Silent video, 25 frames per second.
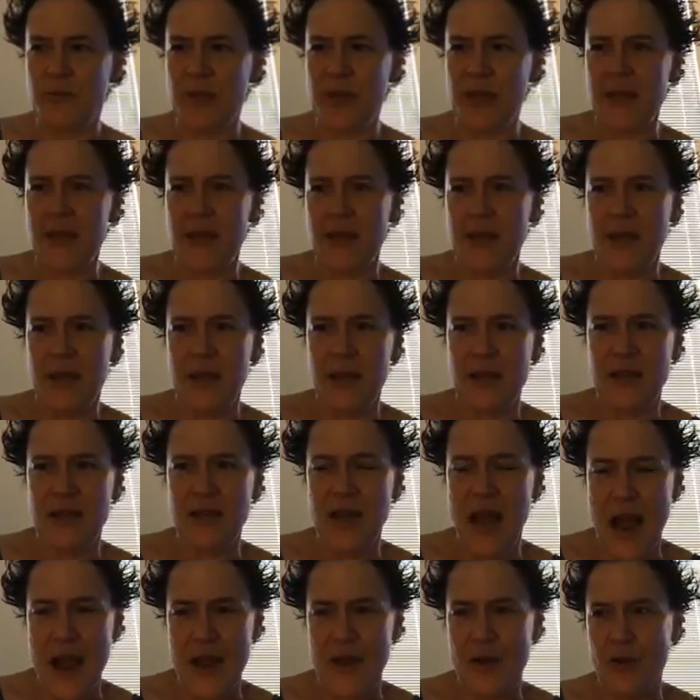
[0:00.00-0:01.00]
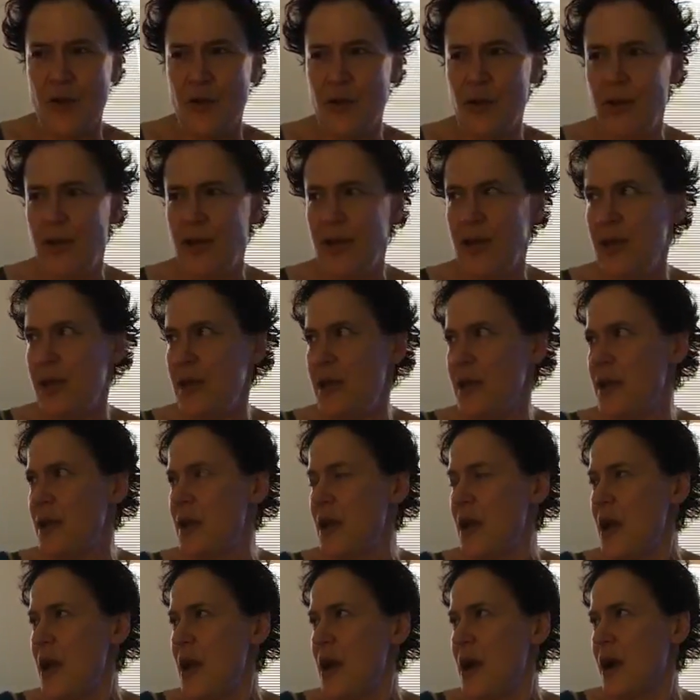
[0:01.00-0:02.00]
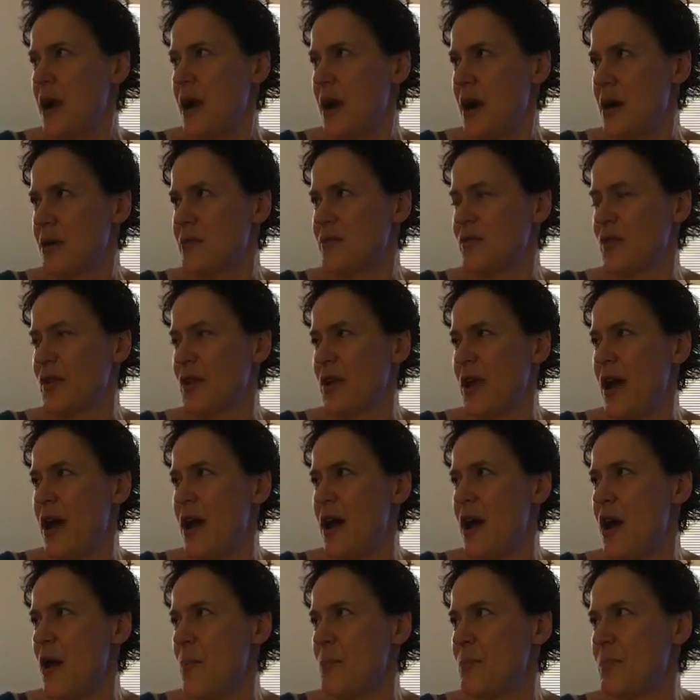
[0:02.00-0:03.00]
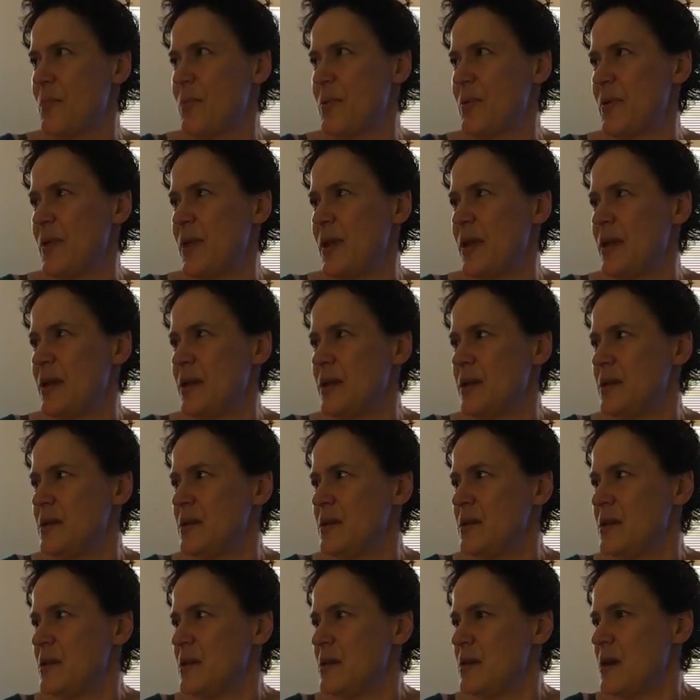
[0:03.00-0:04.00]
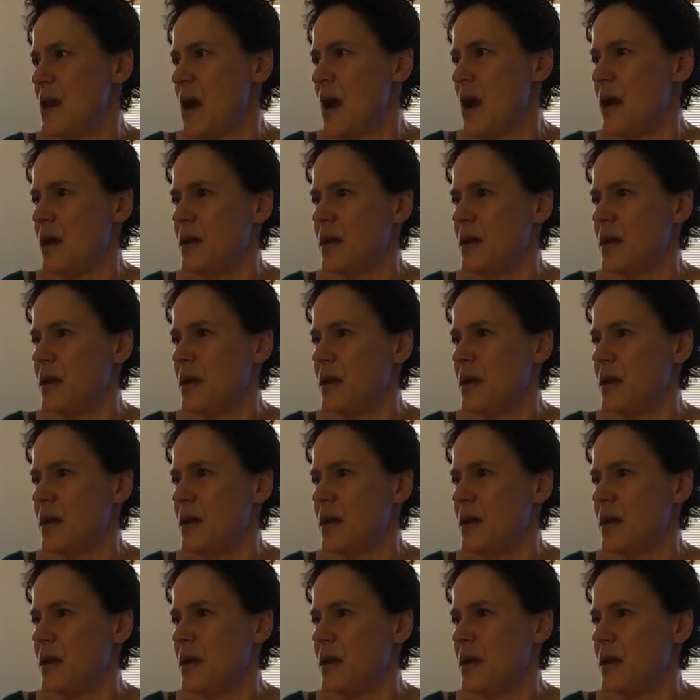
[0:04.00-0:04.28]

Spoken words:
be entirely covered up in